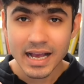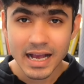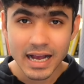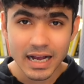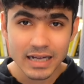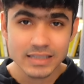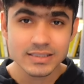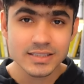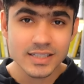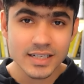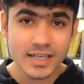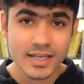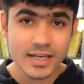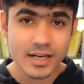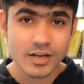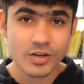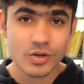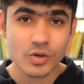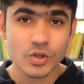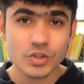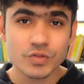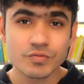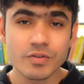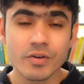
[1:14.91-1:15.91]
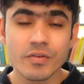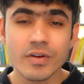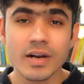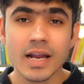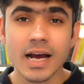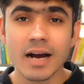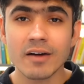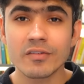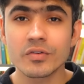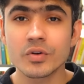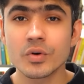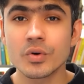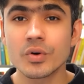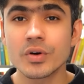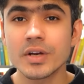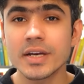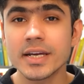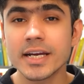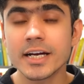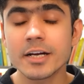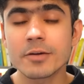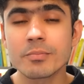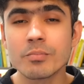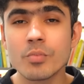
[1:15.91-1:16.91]
As the data grows, we will have to
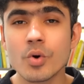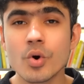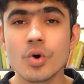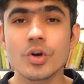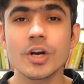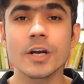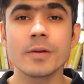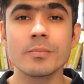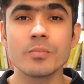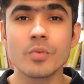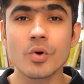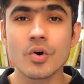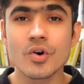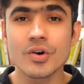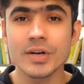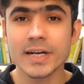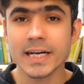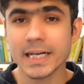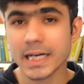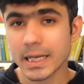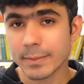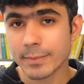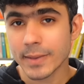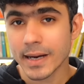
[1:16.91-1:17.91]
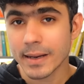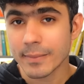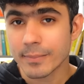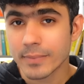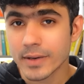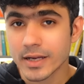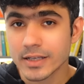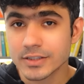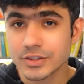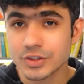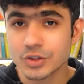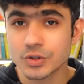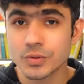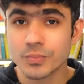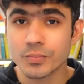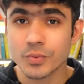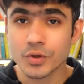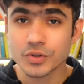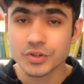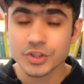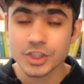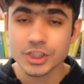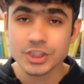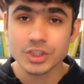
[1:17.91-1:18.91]
create more and more data pipelines to
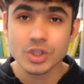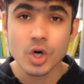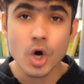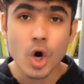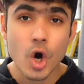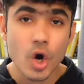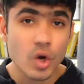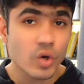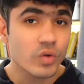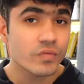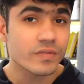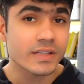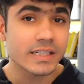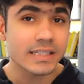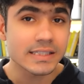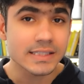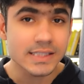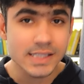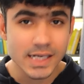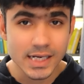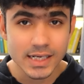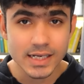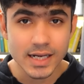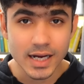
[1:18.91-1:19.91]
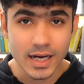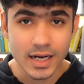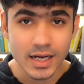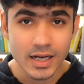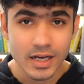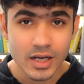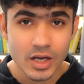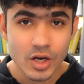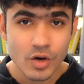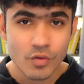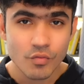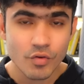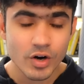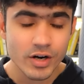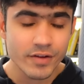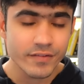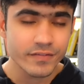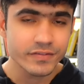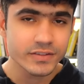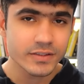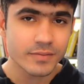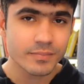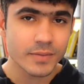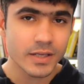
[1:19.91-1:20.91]
process all of these data. What if
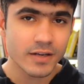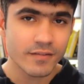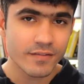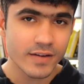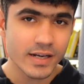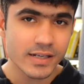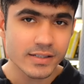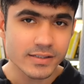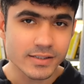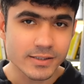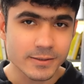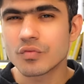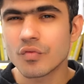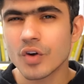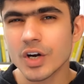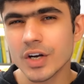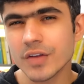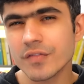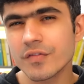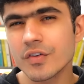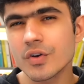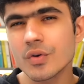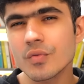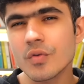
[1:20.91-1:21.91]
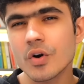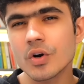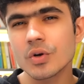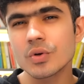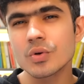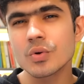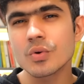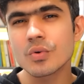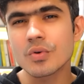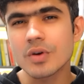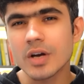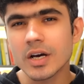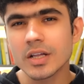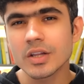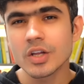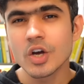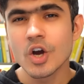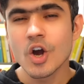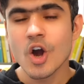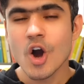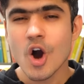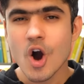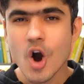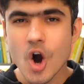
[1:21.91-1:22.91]
something fails? What if you want to run
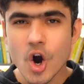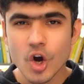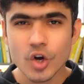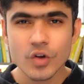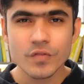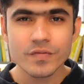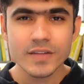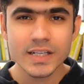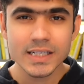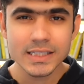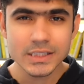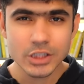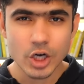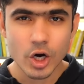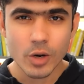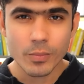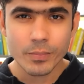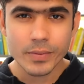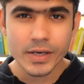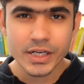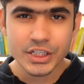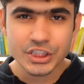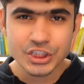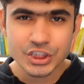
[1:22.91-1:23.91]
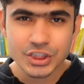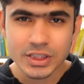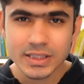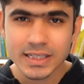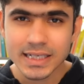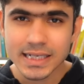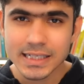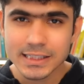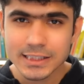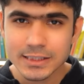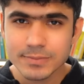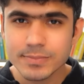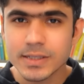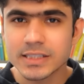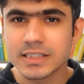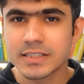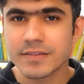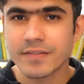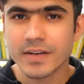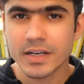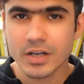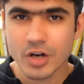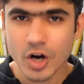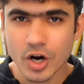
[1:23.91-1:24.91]
all of these operation in
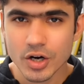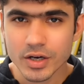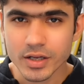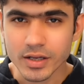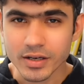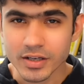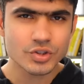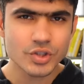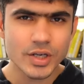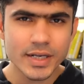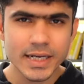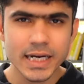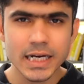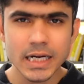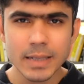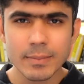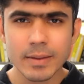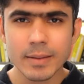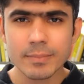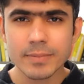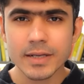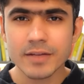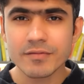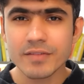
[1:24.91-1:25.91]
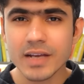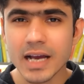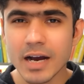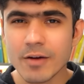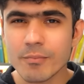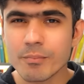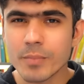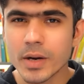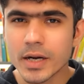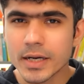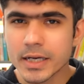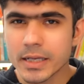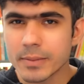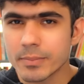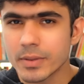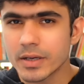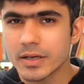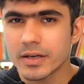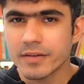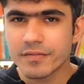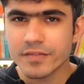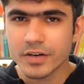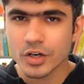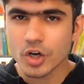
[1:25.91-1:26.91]
specific order. So in data pipeline, we have multiple
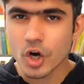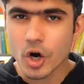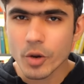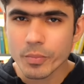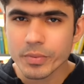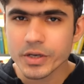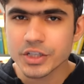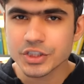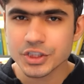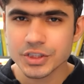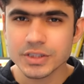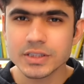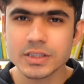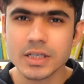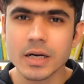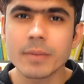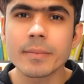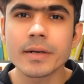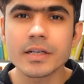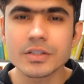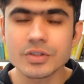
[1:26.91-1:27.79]
different operations coming.